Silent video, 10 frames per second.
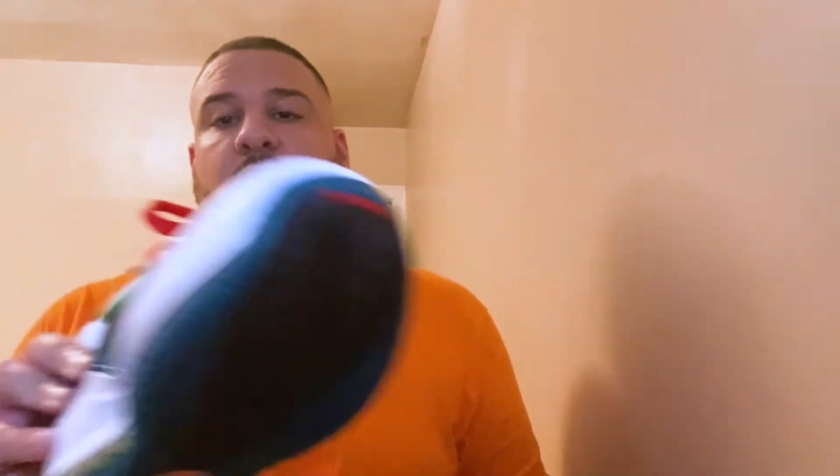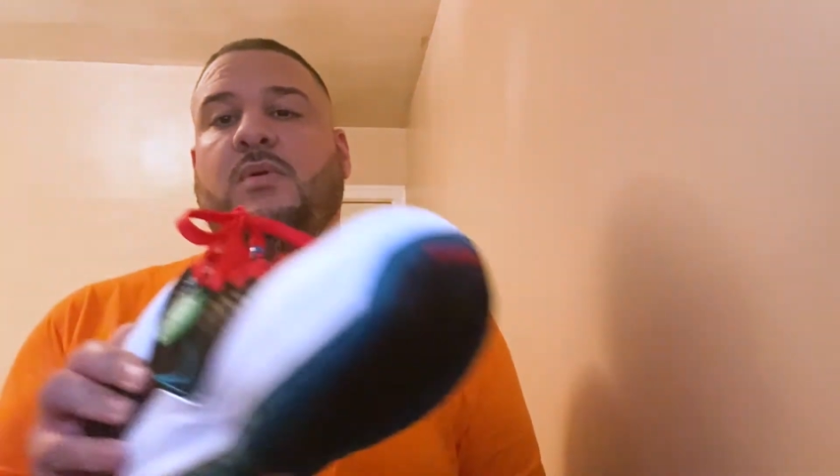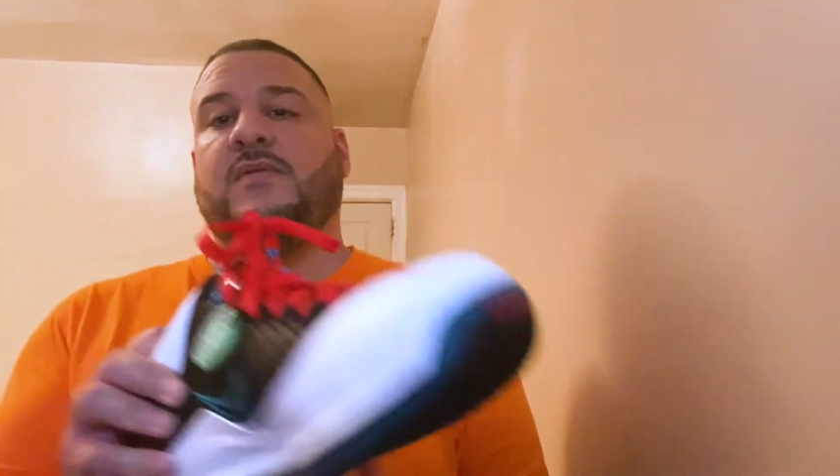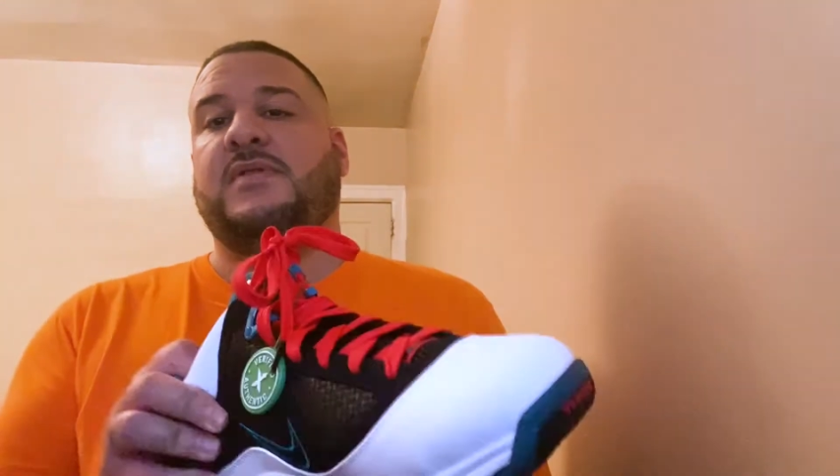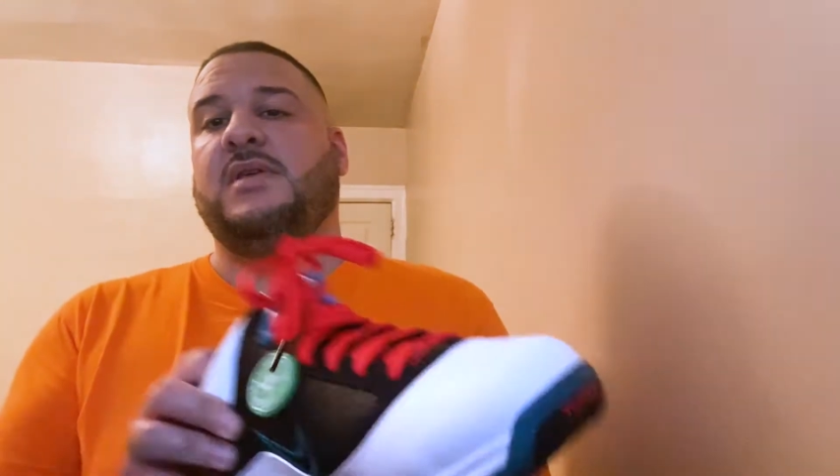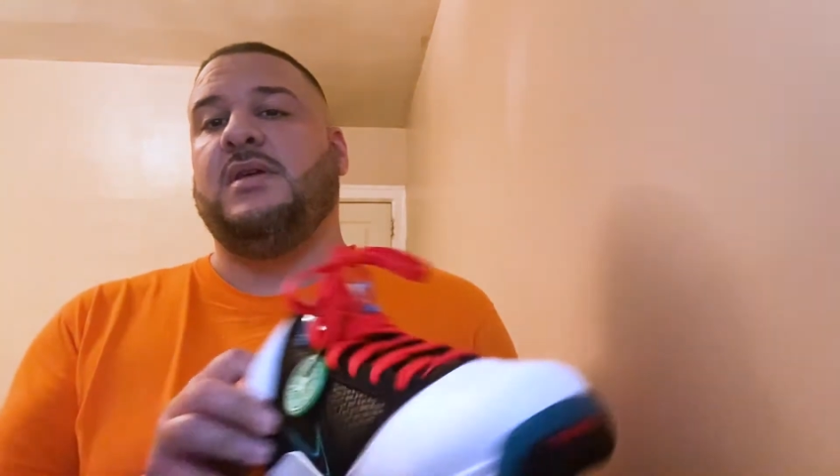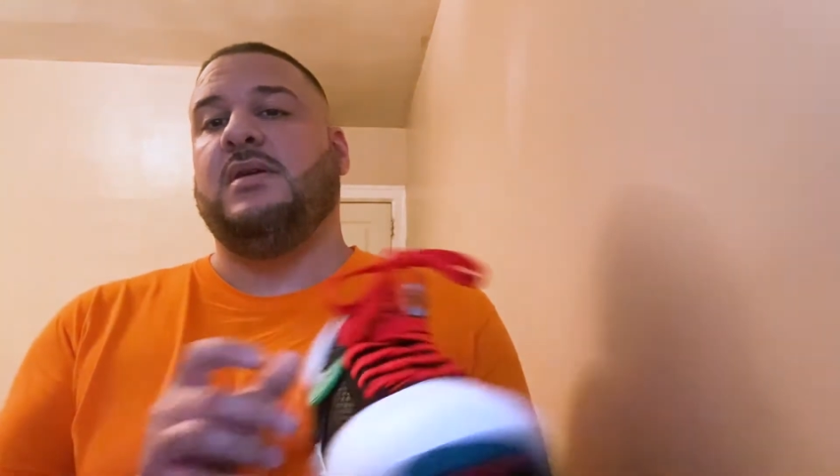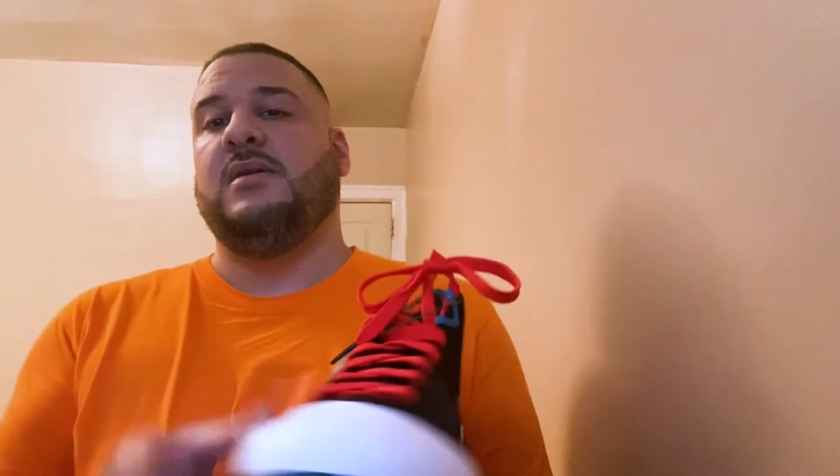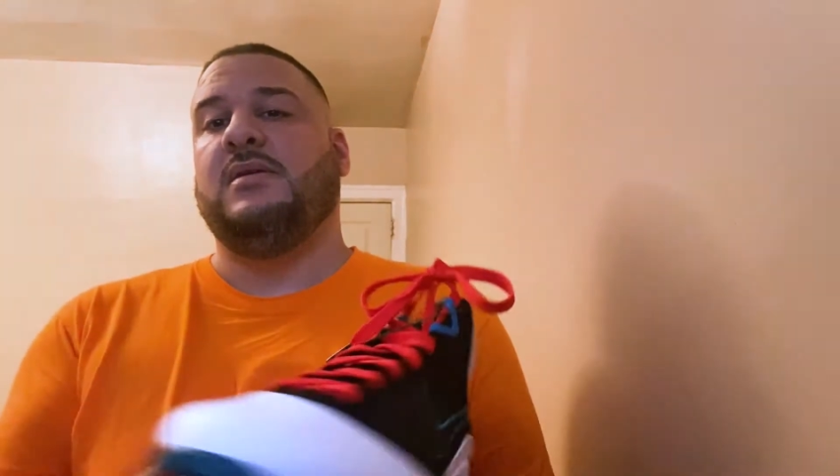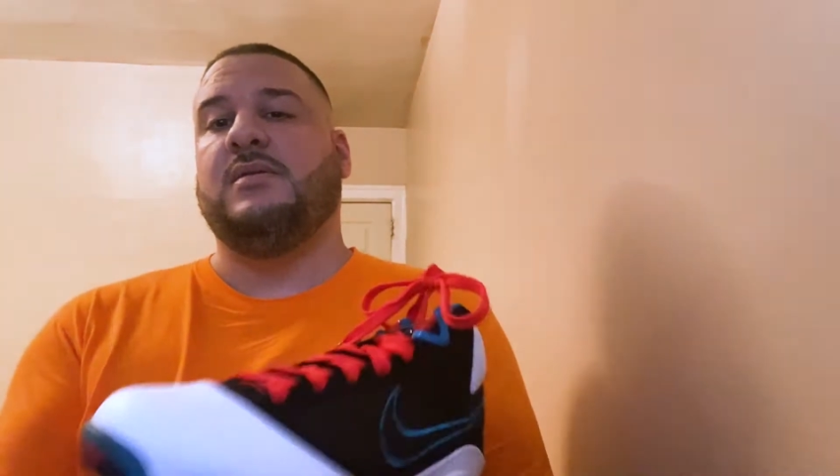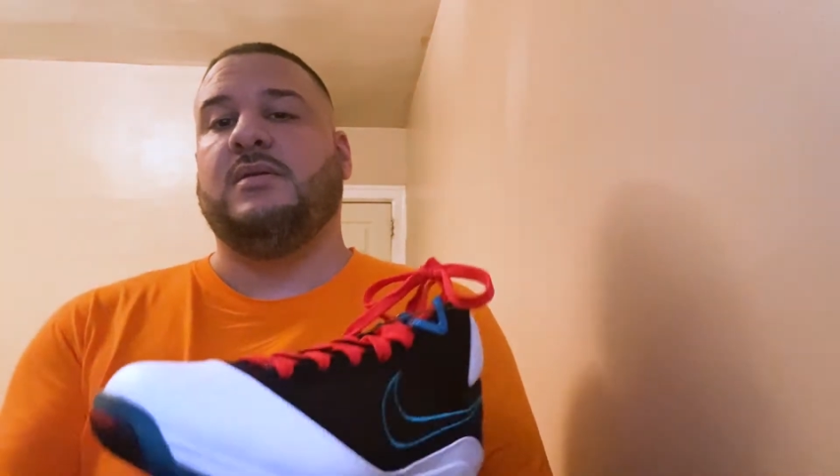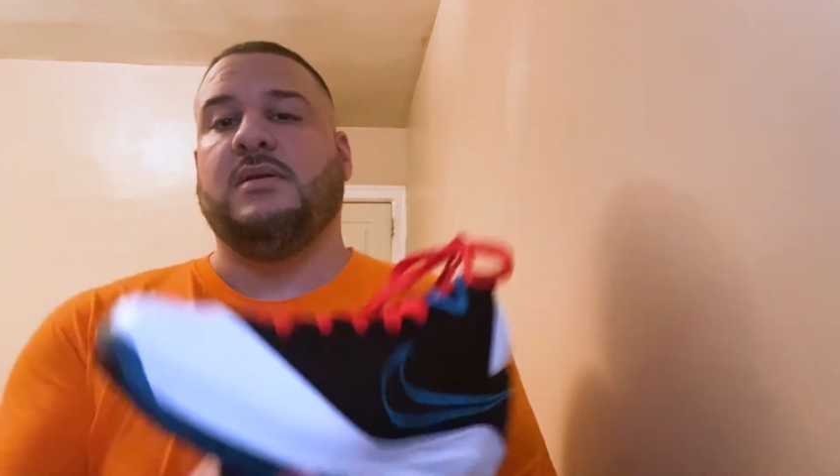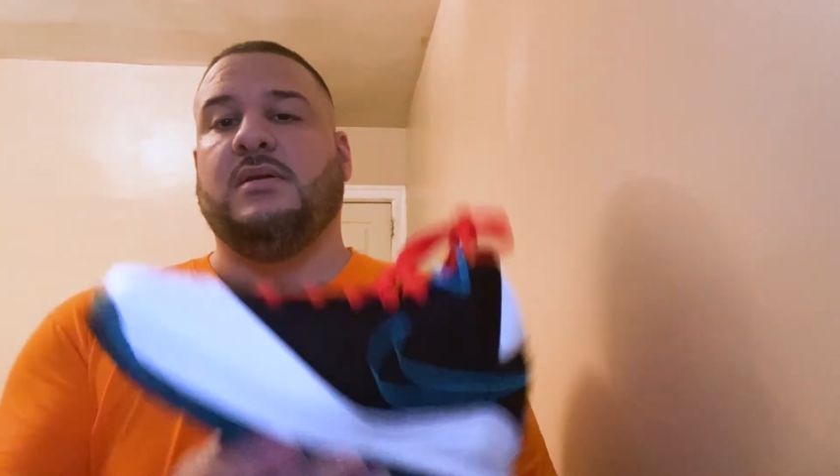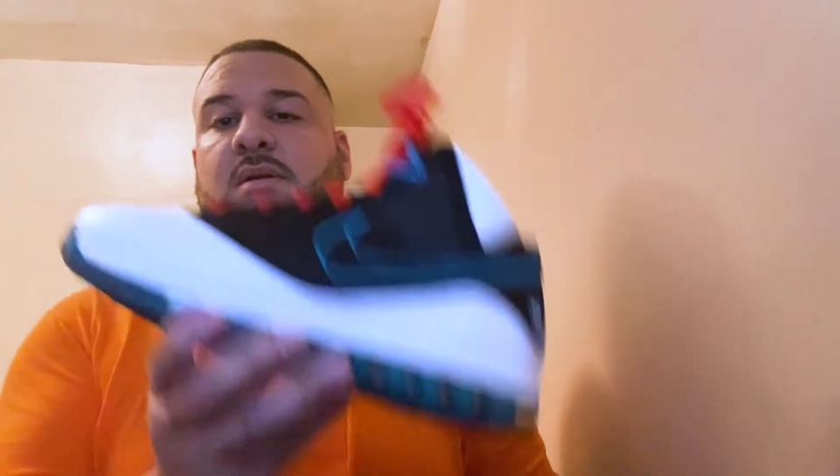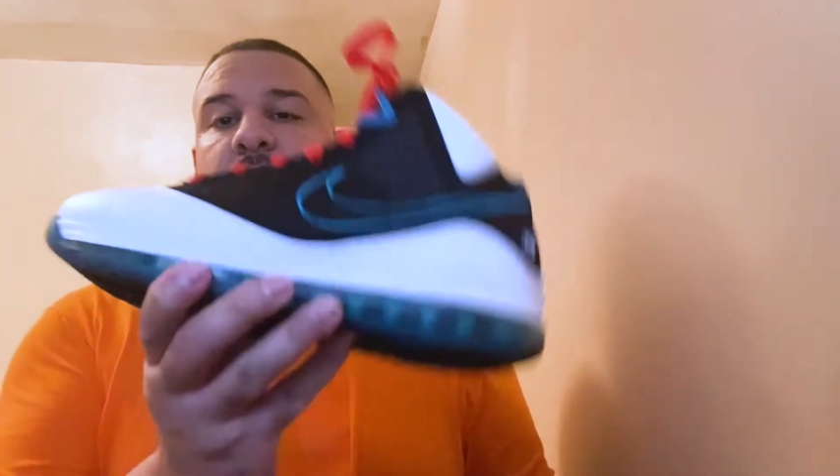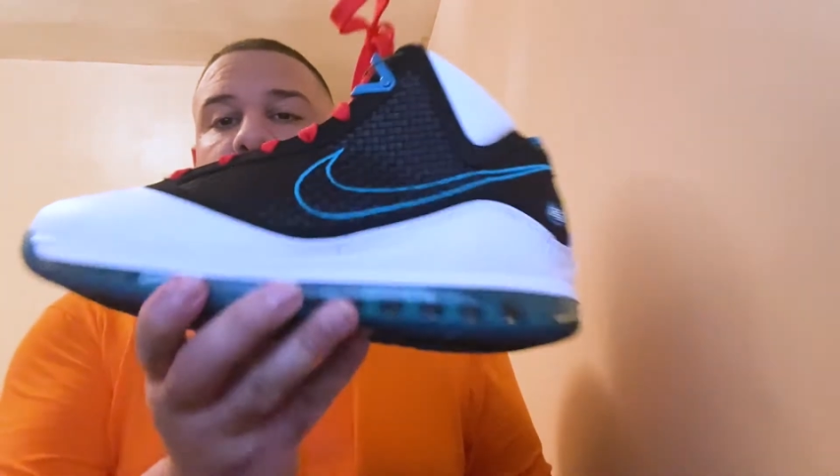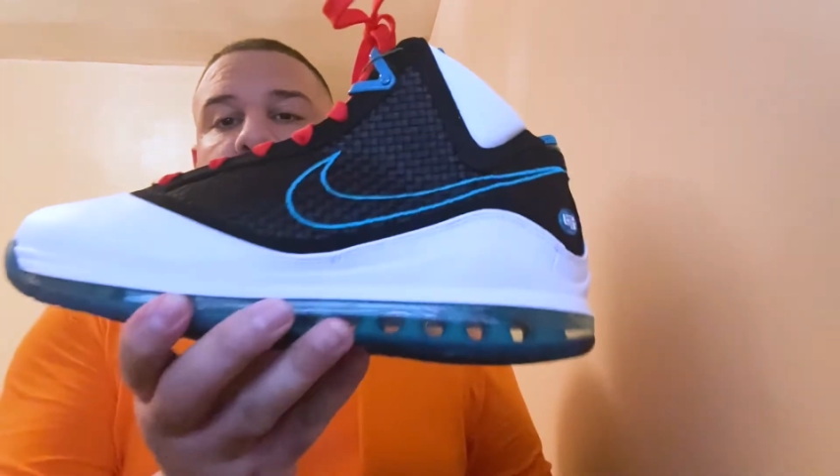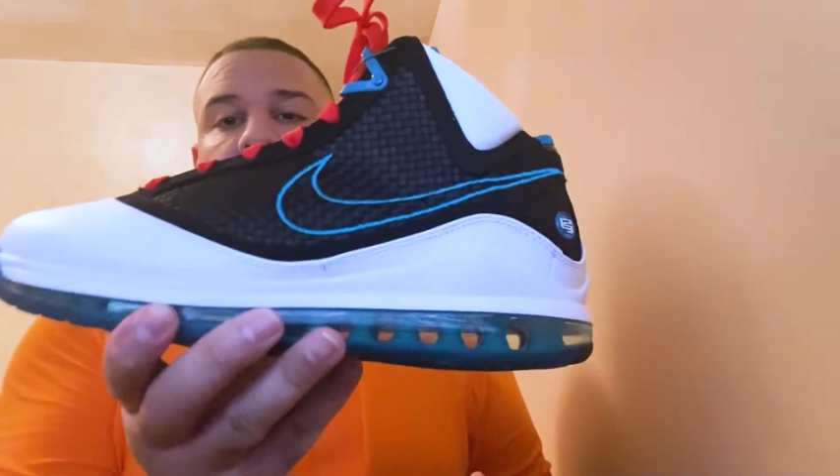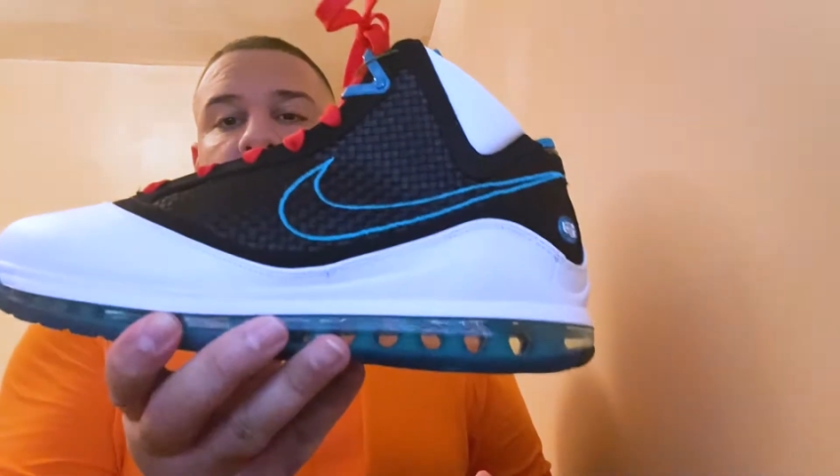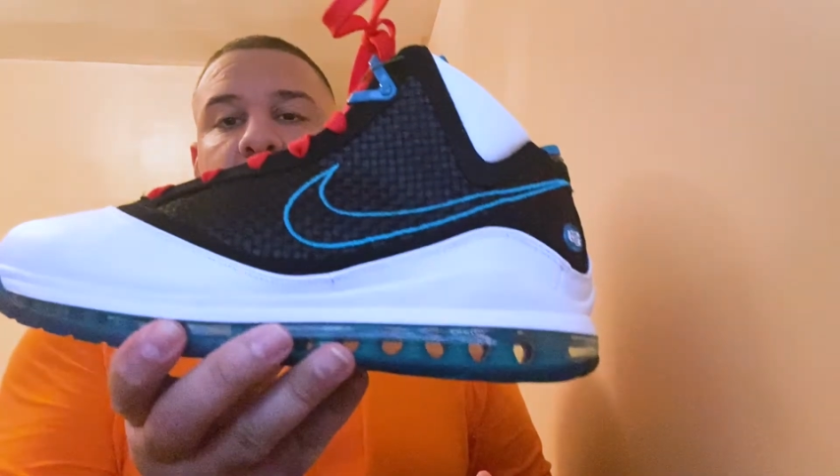with the
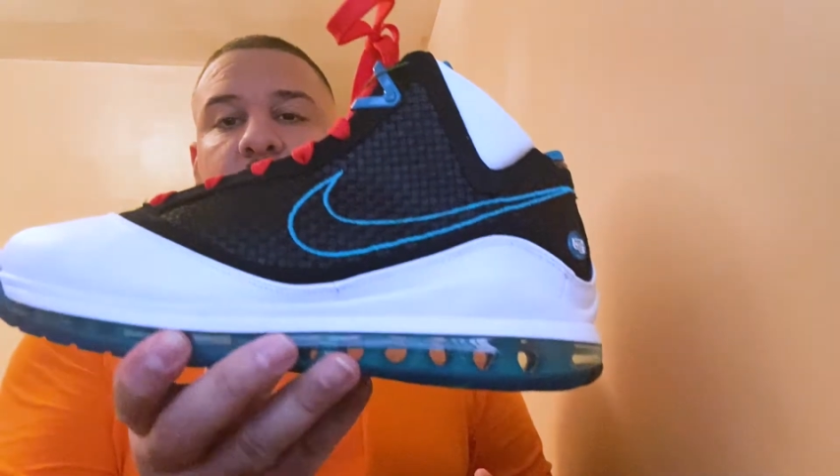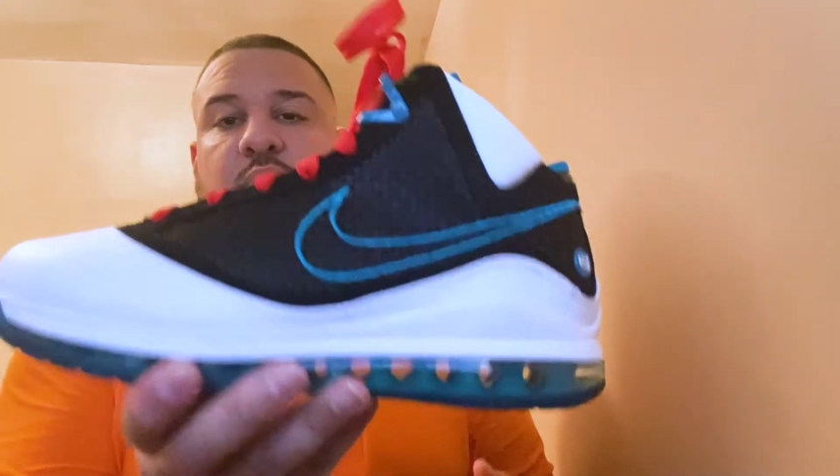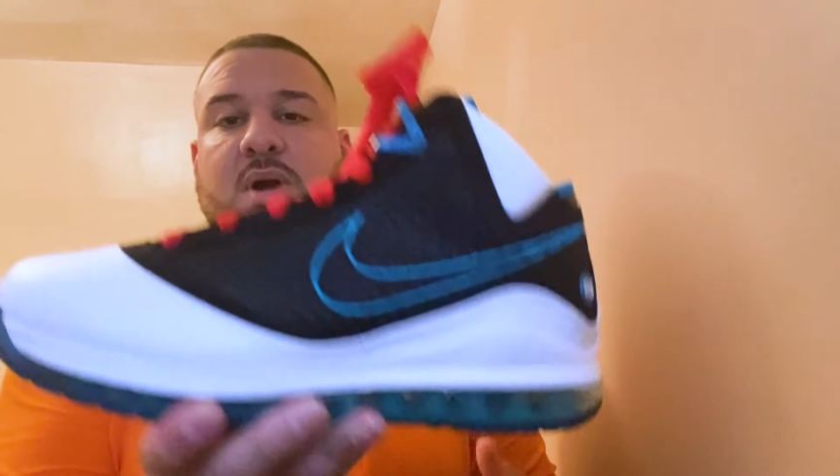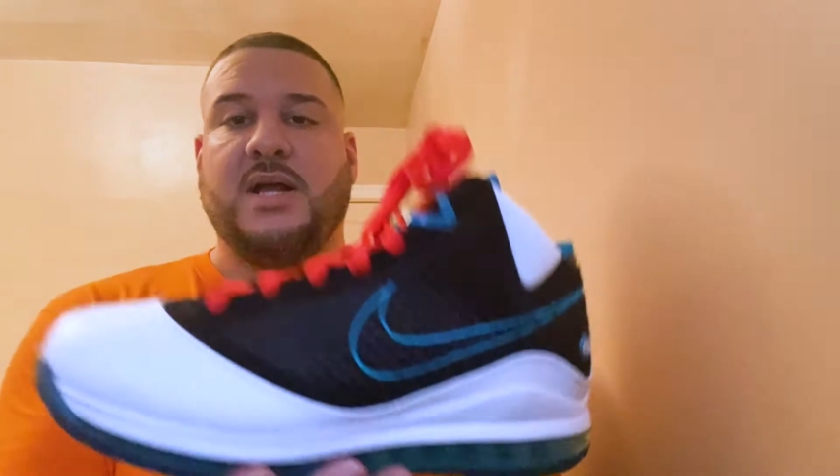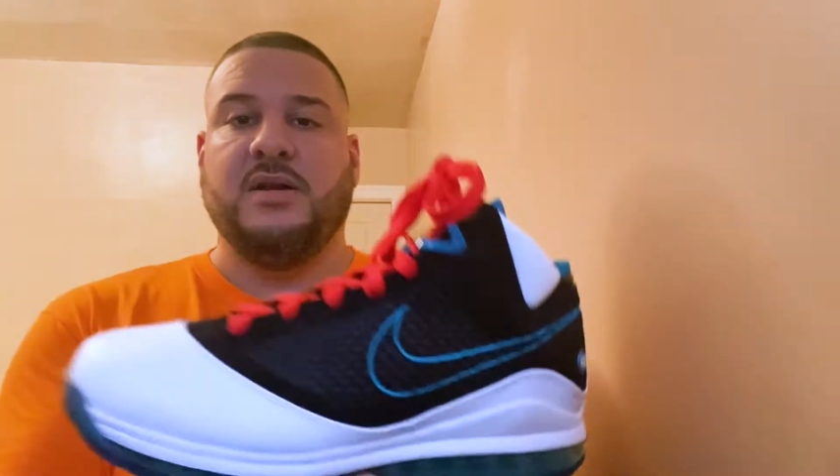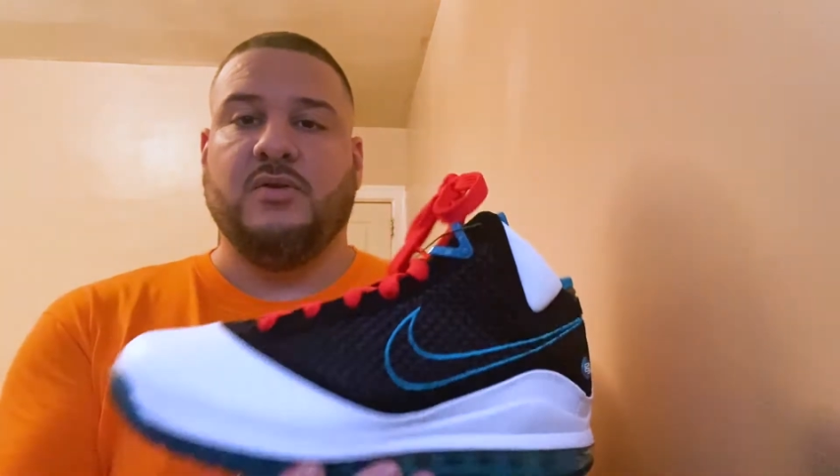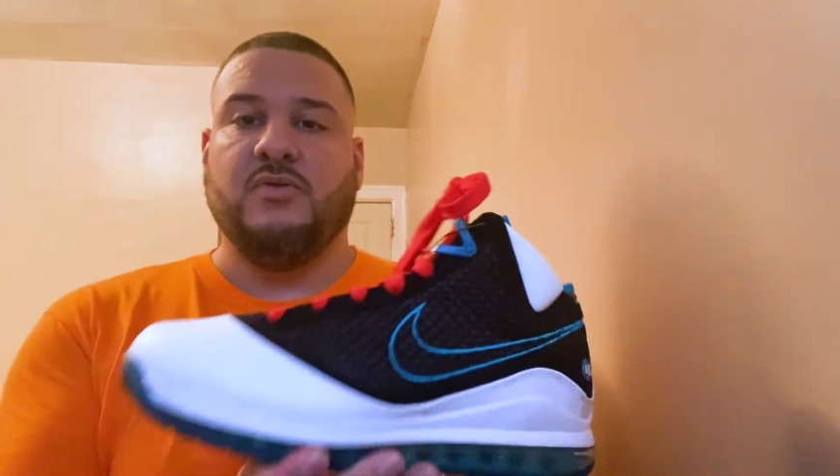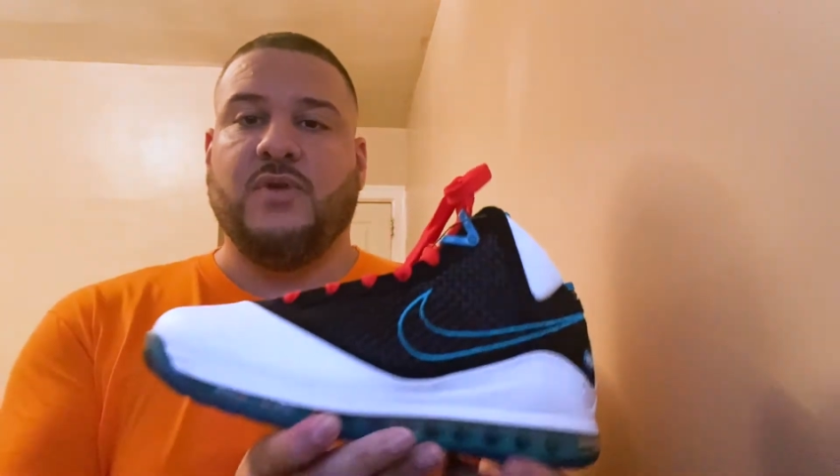LeBron